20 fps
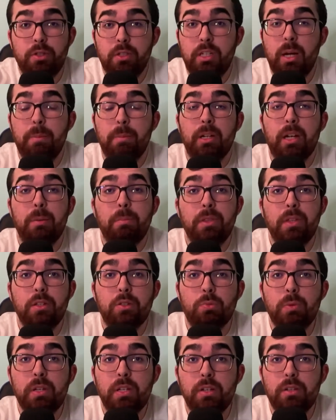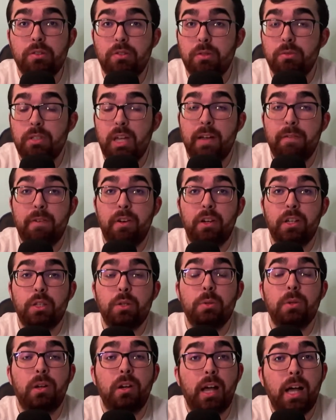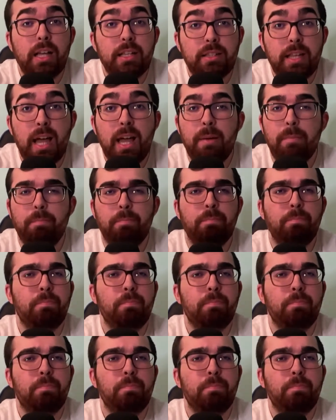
coming up this weekend, so definitely utilize that.